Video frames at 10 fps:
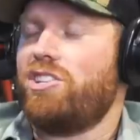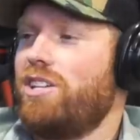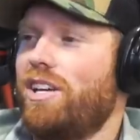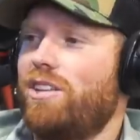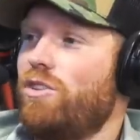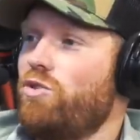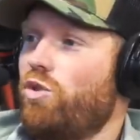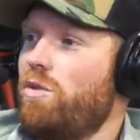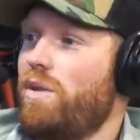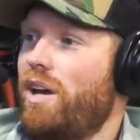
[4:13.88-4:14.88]
just didn't get the
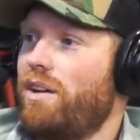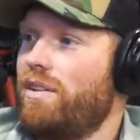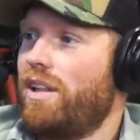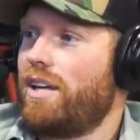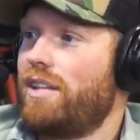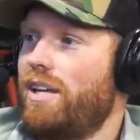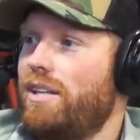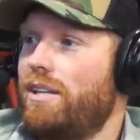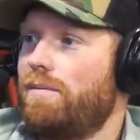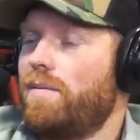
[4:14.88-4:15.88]
enjoyment out of it like they
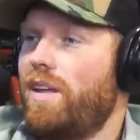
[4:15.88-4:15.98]
did.